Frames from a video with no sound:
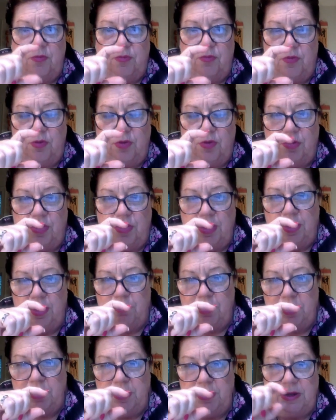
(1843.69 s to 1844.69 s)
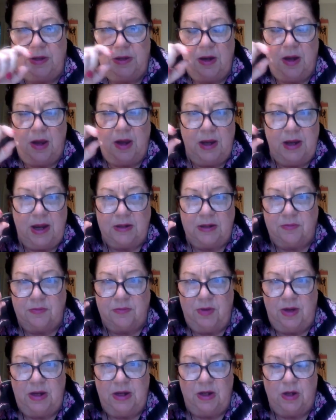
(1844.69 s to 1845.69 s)
for the period 9
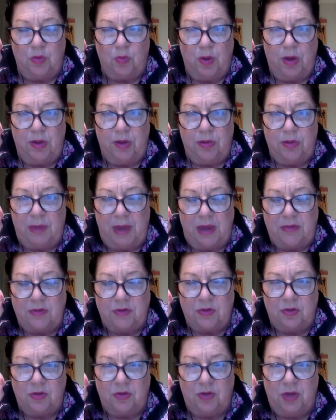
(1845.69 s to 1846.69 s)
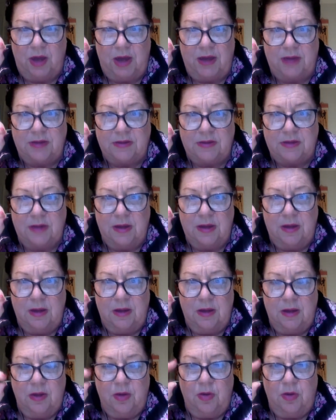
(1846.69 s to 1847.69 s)
Activating Your Wealth Masterclass
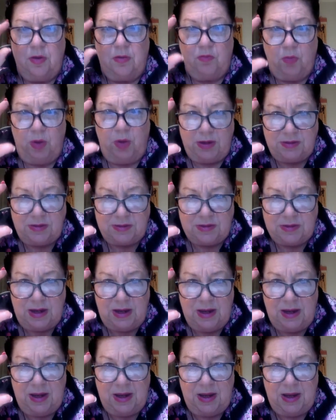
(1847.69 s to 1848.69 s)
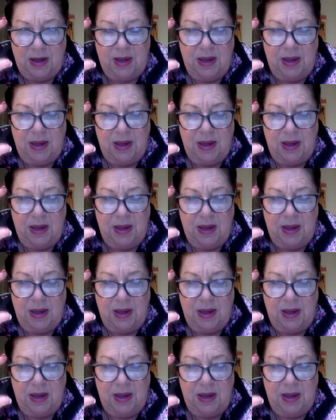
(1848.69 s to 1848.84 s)
on Wednesday,